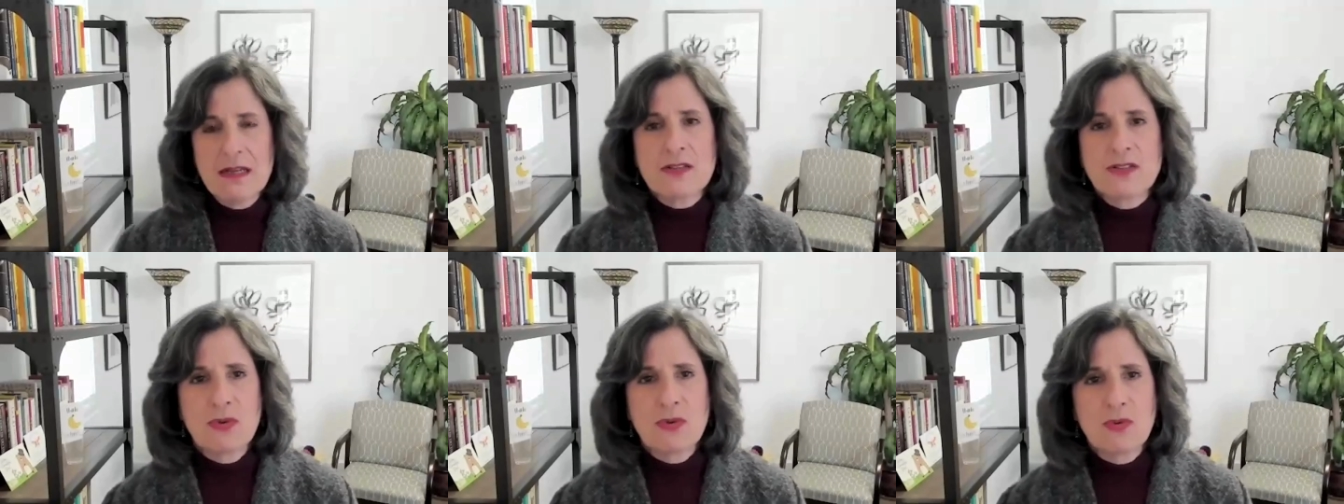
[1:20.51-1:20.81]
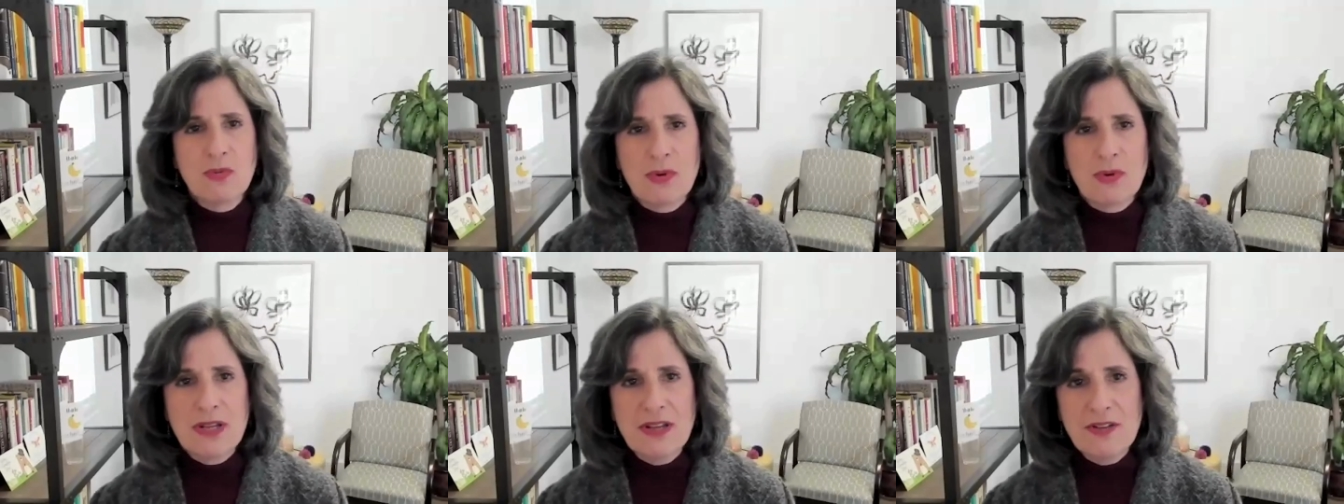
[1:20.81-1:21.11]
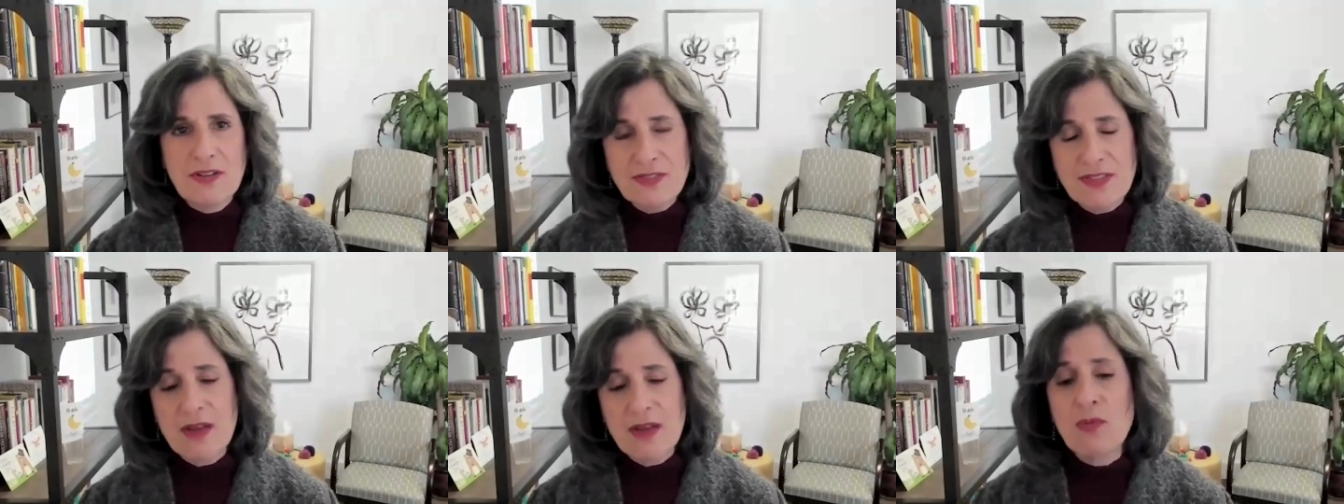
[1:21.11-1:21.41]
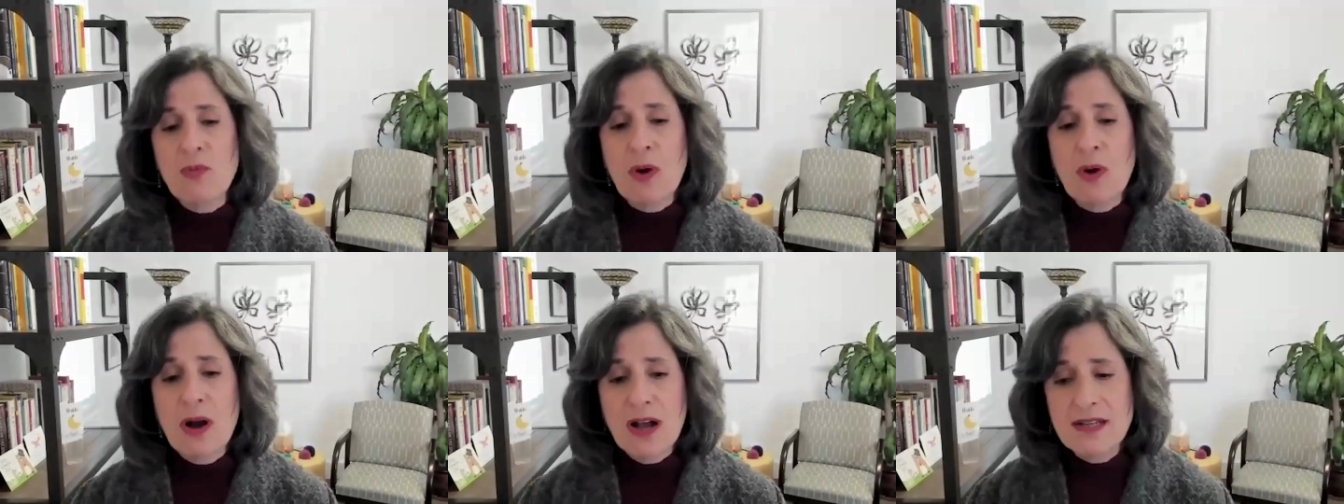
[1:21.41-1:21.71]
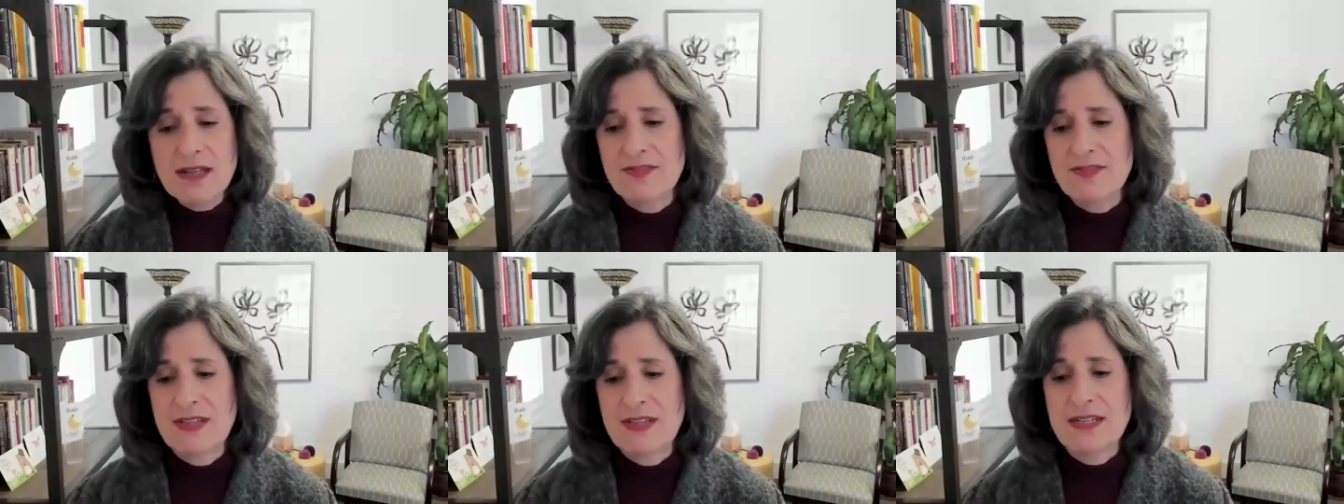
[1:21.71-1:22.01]
So if they
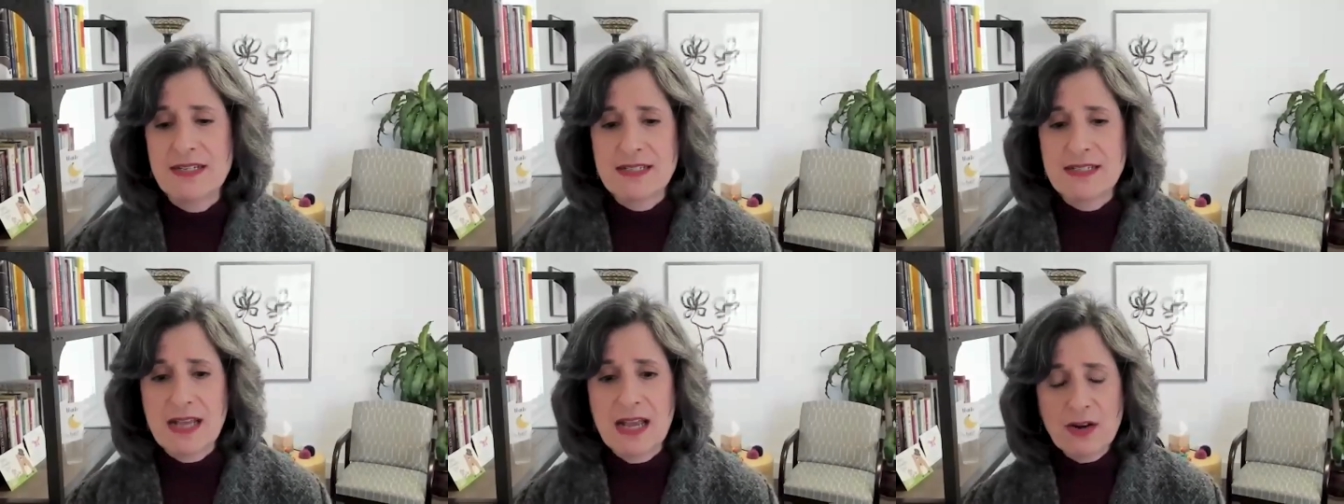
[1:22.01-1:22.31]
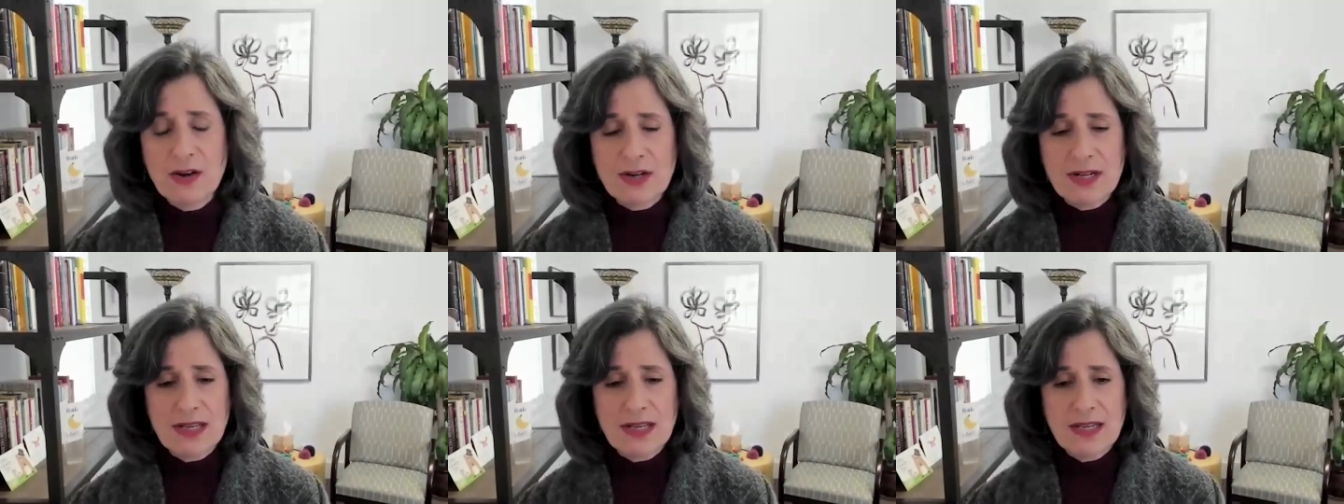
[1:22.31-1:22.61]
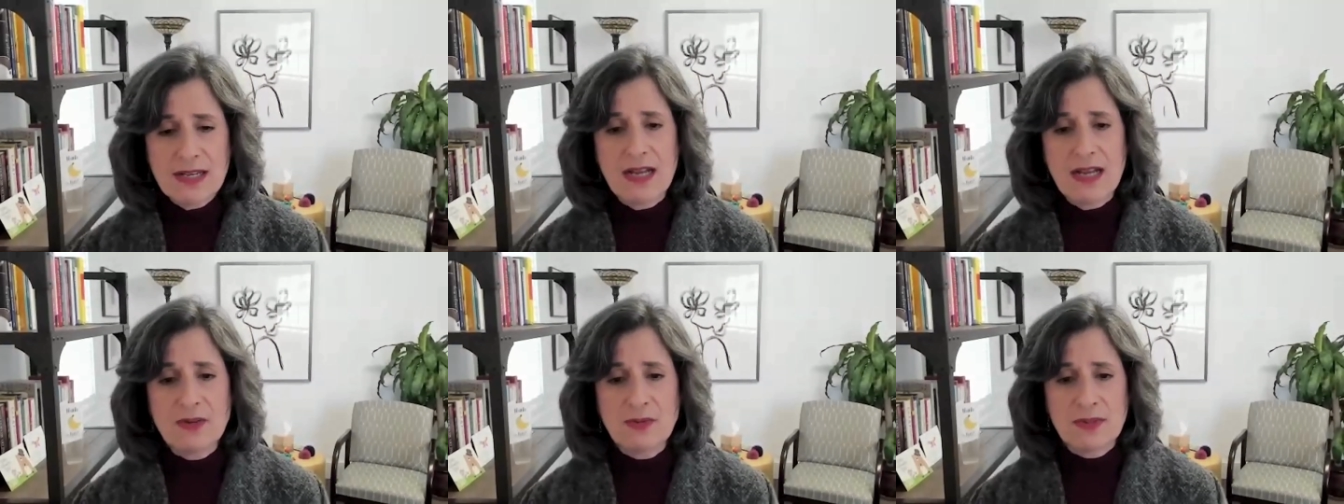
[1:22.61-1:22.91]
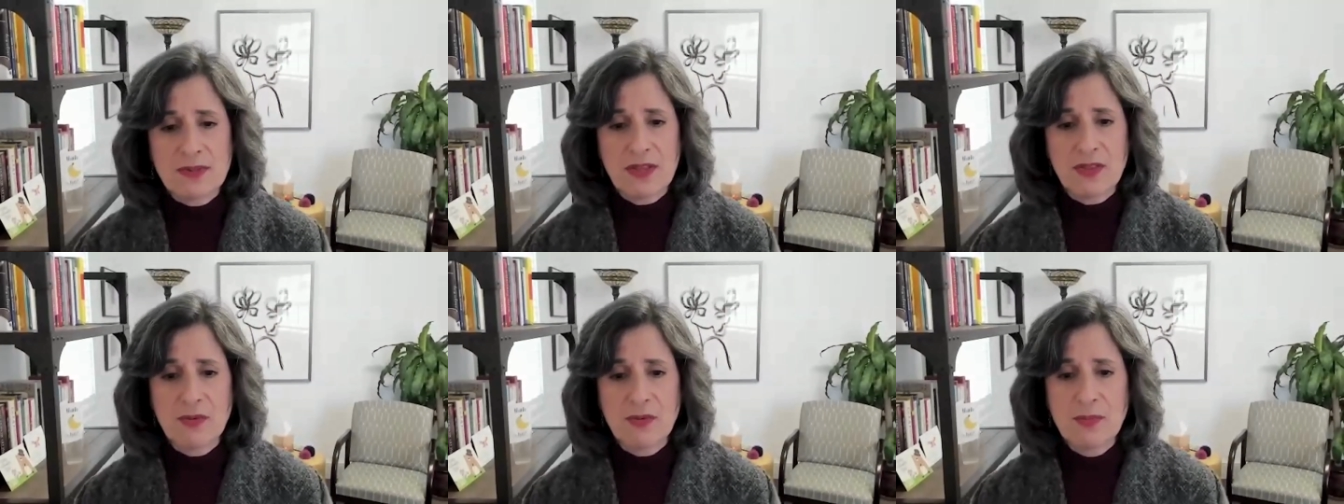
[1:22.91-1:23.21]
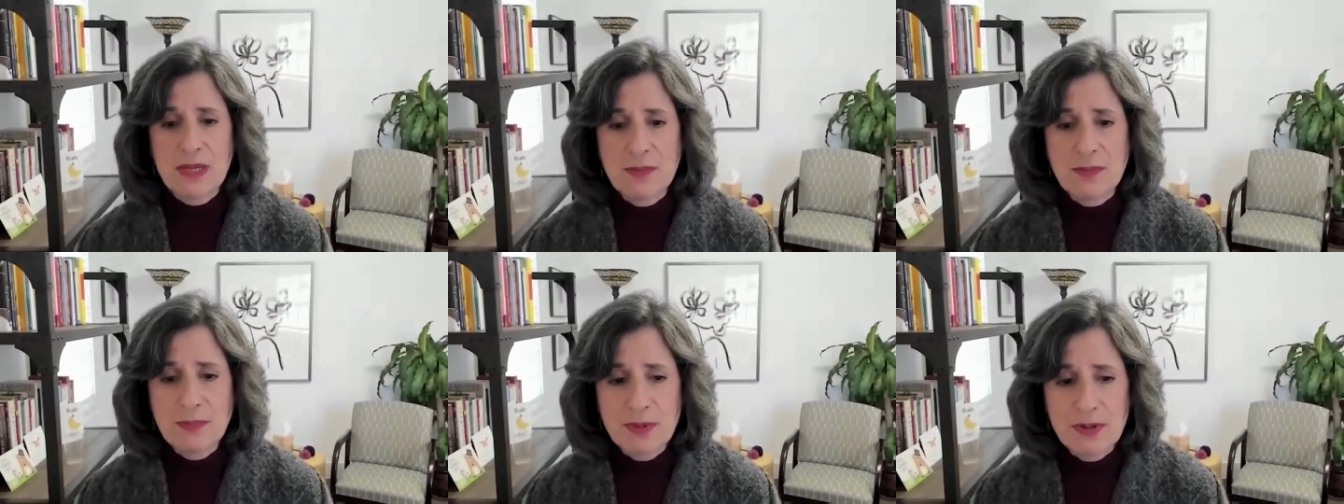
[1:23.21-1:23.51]
desire to connect with
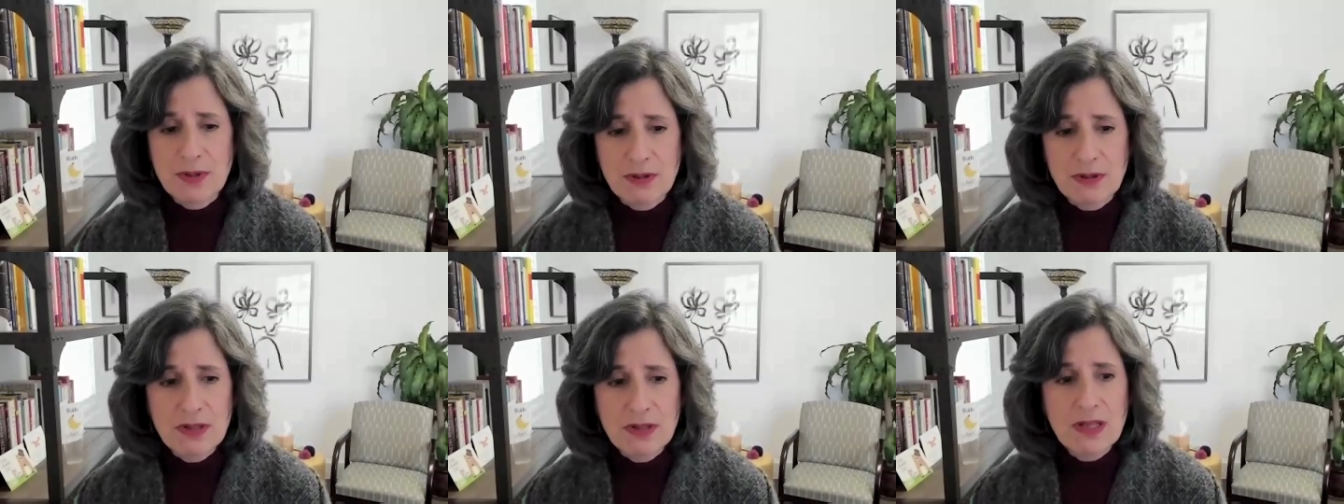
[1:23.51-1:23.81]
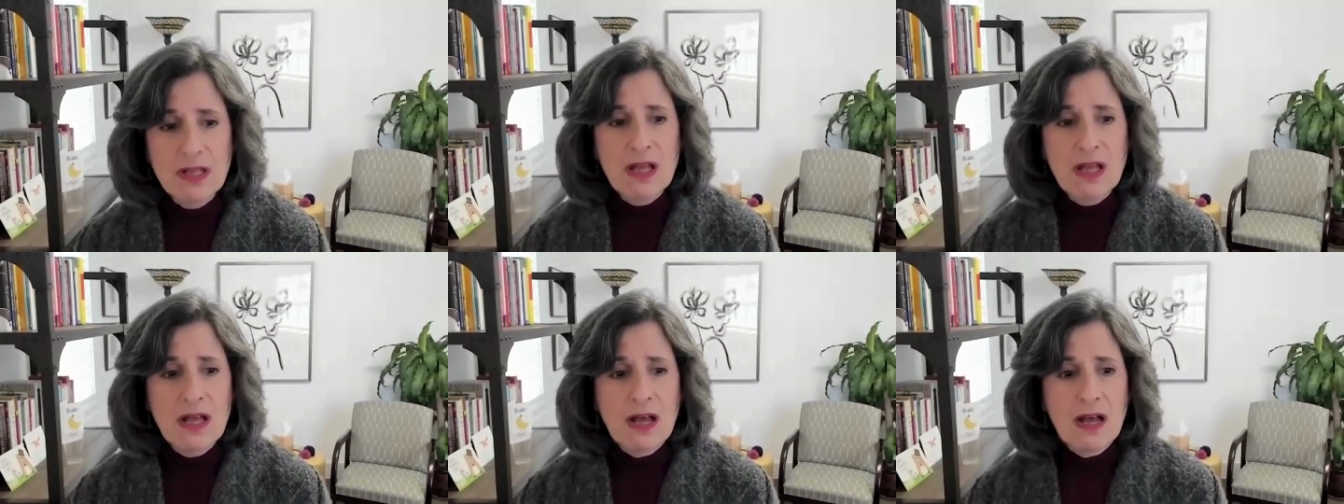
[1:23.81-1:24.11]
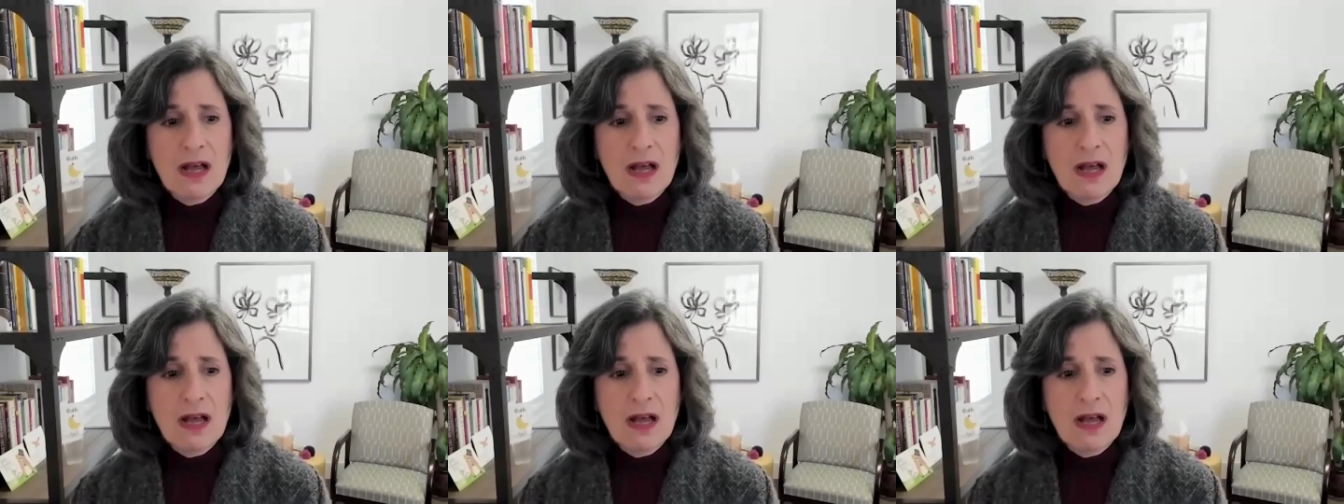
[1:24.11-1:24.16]
other people,